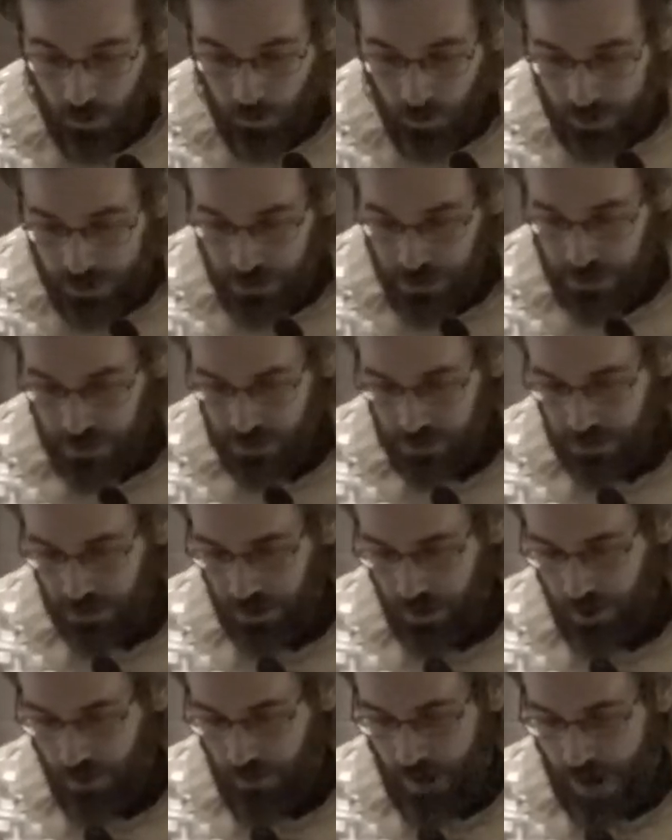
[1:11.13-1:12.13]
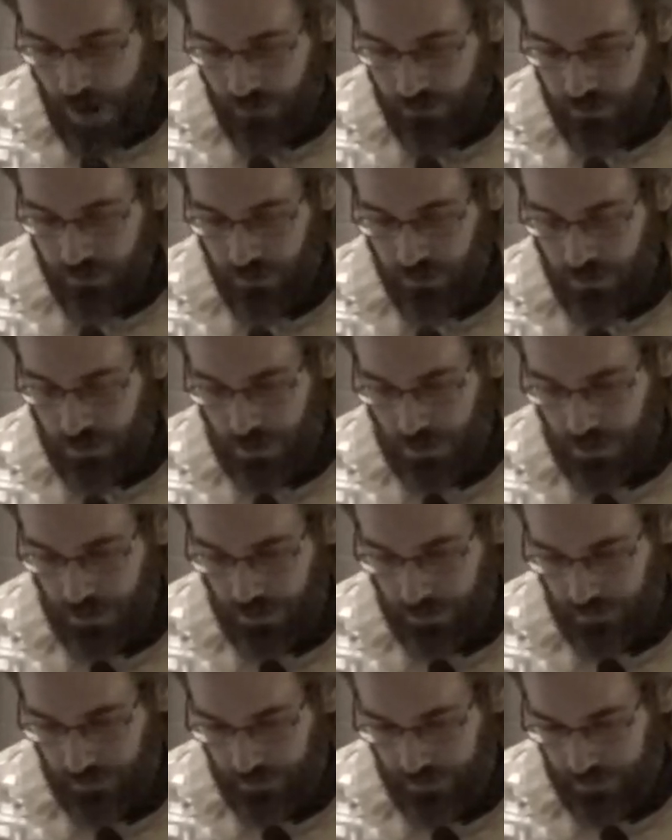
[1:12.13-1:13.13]
wishes to come after me,
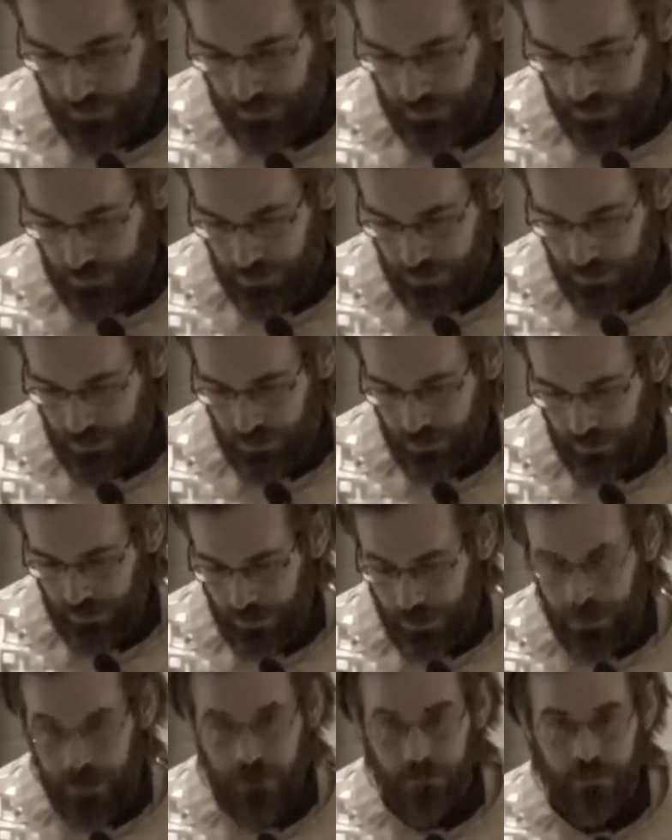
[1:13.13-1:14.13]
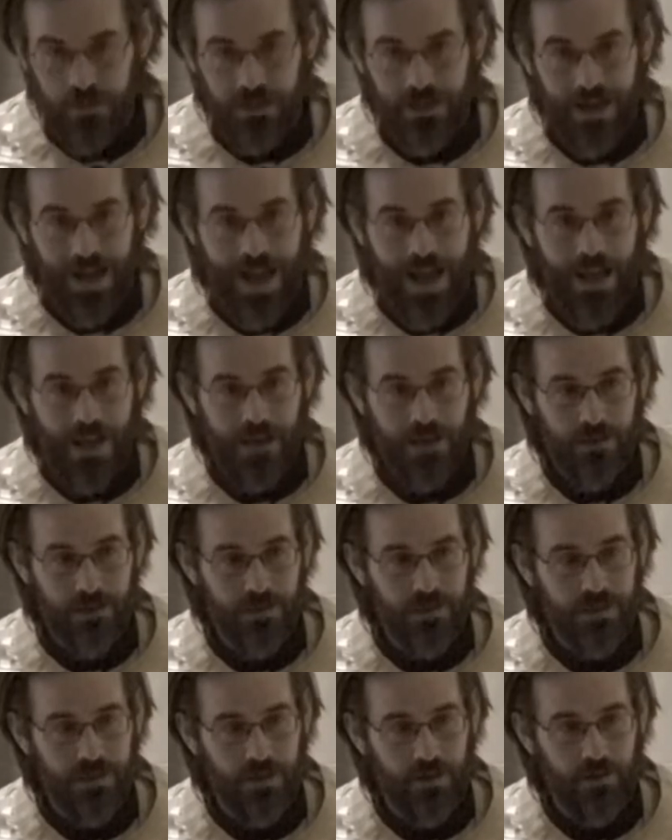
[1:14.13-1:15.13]
let him deny
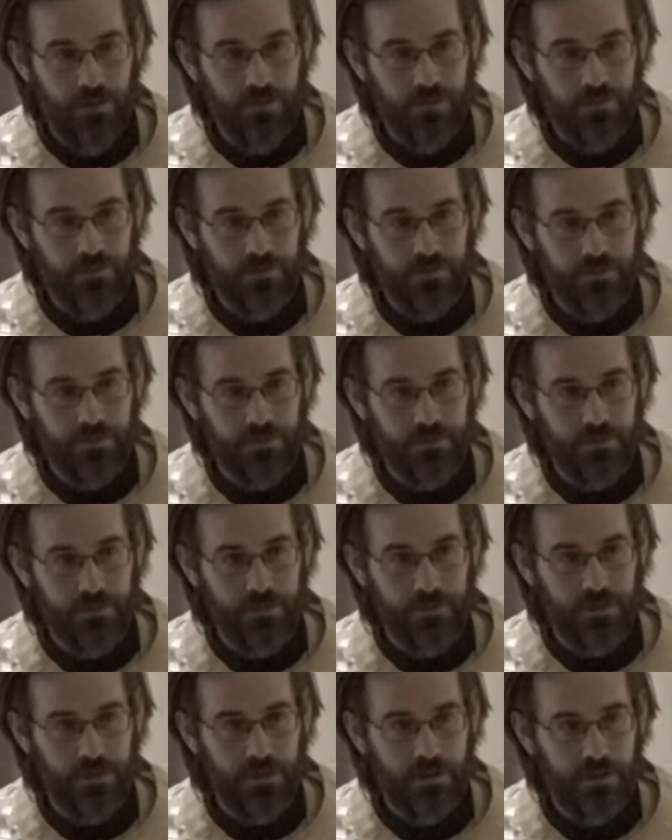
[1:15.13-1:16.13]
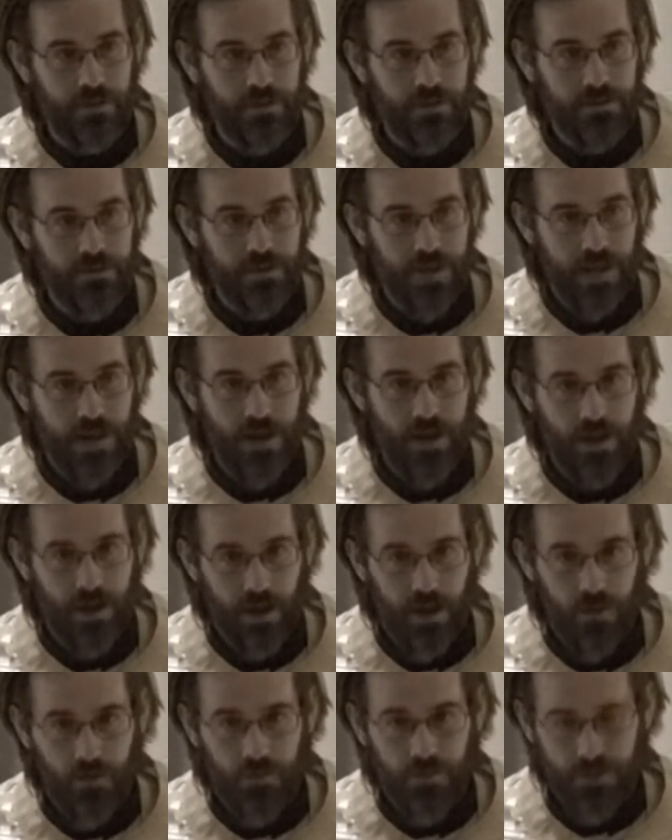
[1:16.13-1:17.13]
himself, take
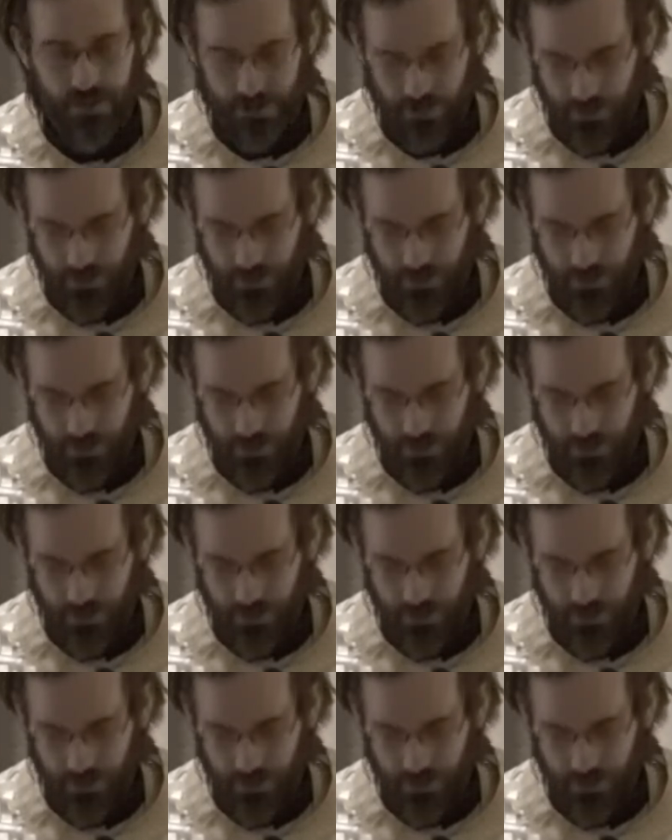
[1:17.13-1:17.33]
up his